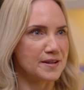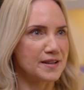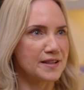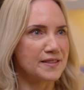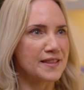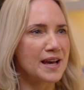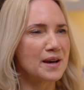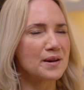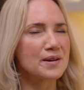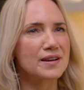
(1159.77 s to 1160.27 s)
And
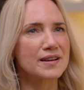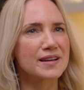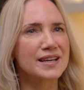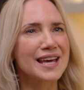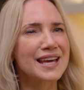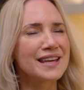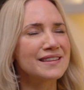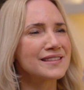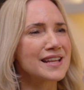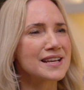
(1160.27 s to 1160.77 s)
that,
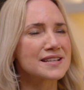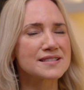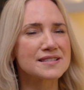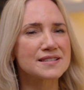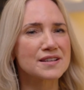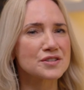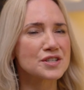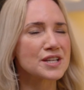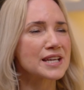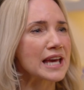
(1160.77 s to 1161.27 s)
again, that's
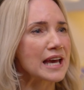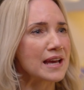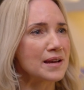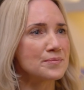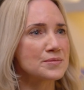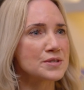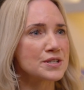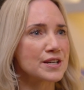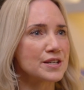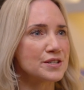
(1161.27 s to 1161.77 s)
such a
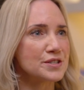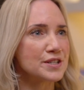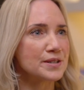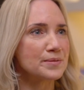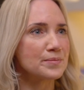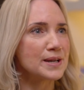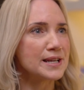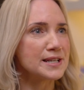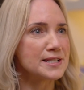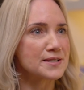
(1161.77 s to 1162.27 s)
game-changing
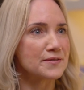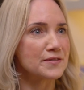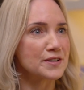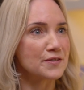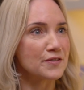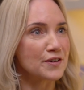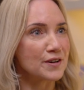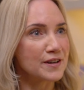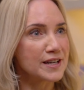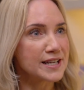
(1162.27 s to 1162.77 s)
piece of
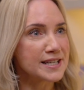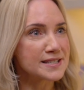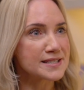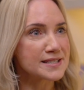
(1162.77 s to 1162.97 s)
advice.